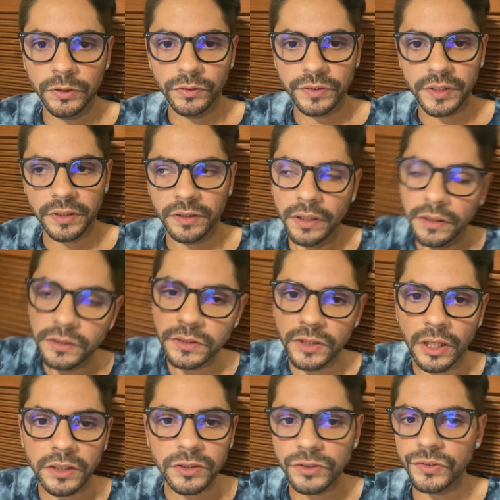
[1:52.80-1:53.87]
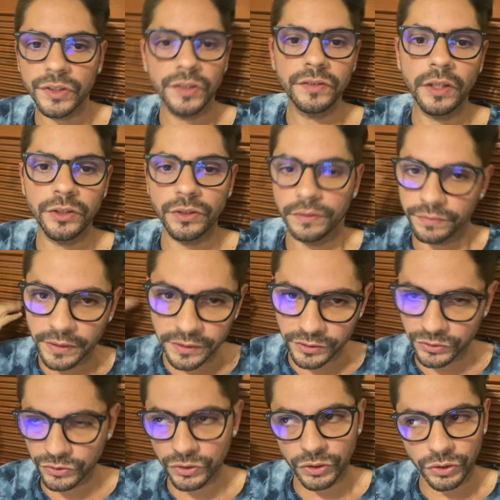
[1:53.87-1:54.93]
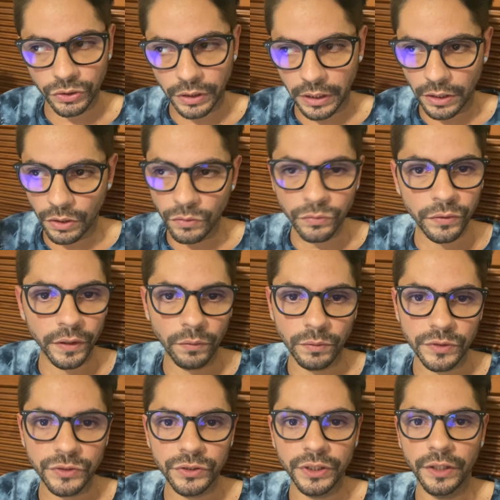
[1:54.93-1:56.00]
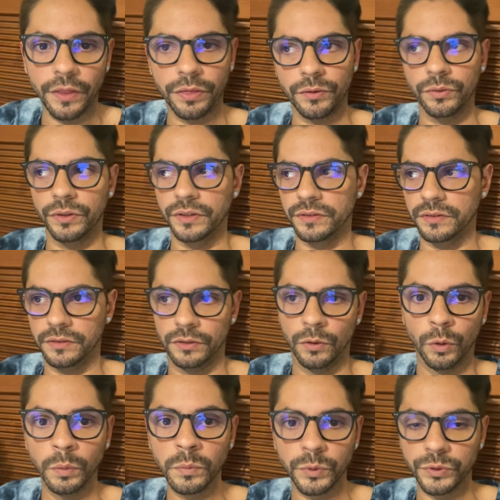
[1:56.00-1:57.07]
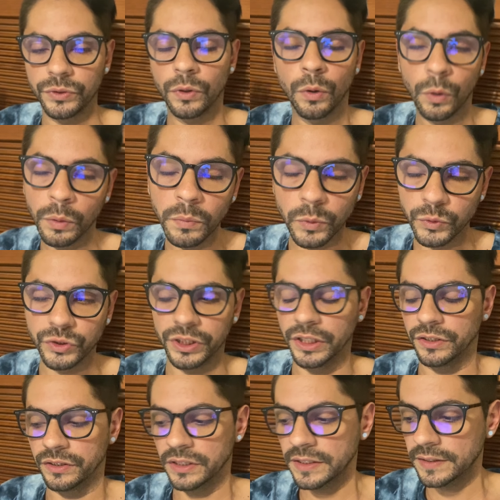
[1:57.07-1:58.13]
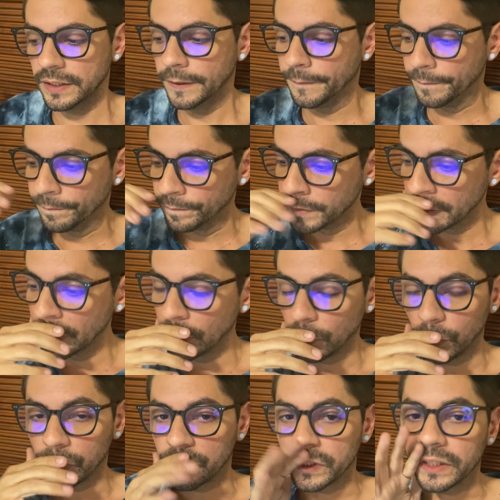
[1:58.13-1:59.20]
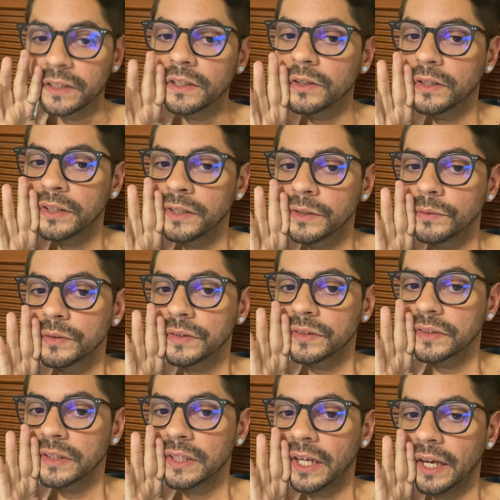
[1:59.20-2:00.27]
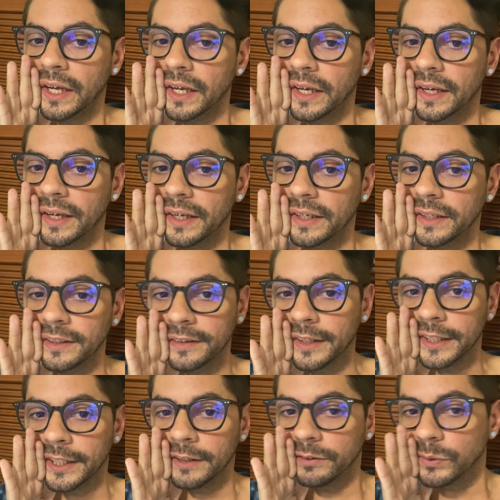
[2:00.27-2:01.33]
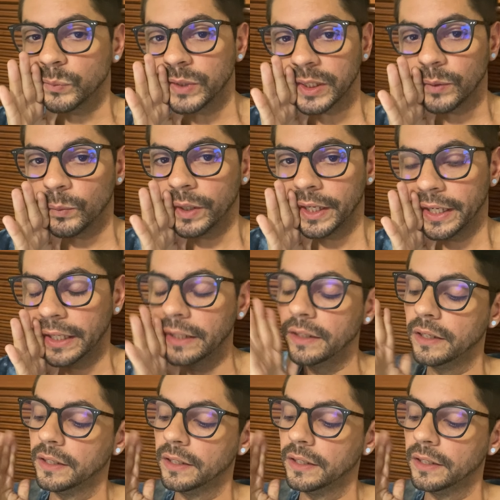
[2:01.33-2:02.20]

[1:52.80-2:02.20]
said, "Hey, the doctor says that you're fine, just gonna get over it once you get through this hormone changes," which it was a lie. They never went away.